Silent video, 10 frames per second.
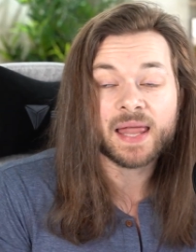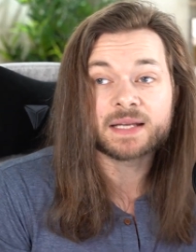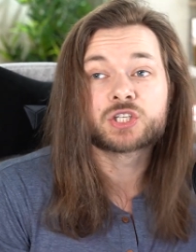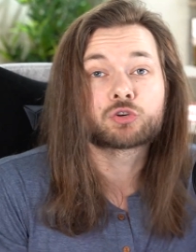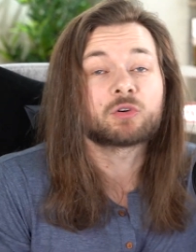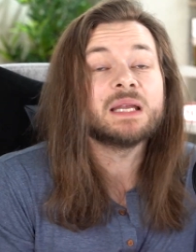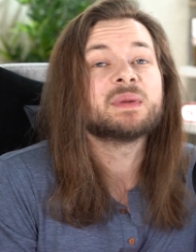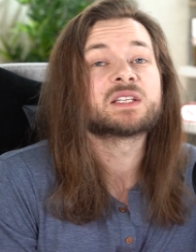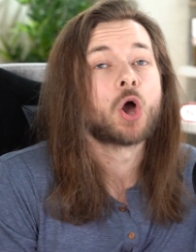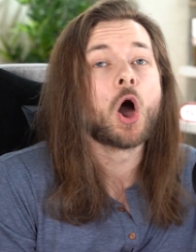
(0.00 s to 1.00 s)
like scream
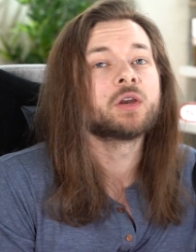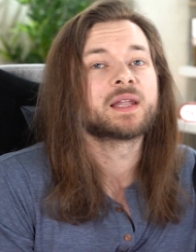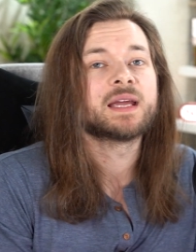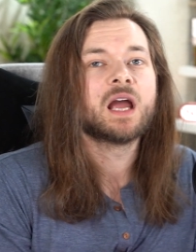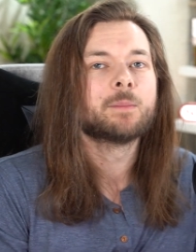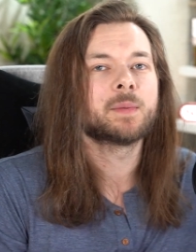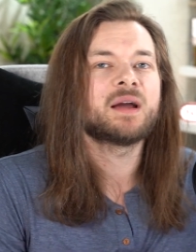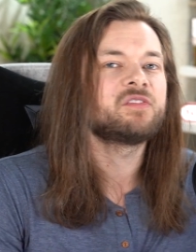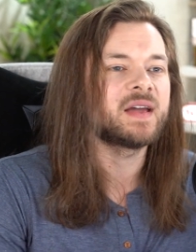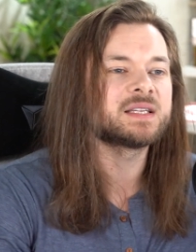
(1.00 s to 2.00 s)
internally, but
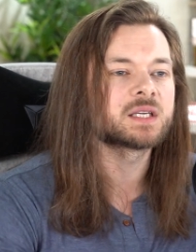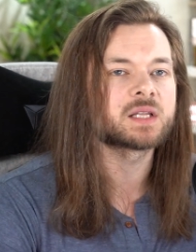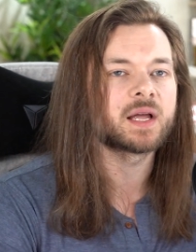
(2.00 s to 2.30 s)
my face is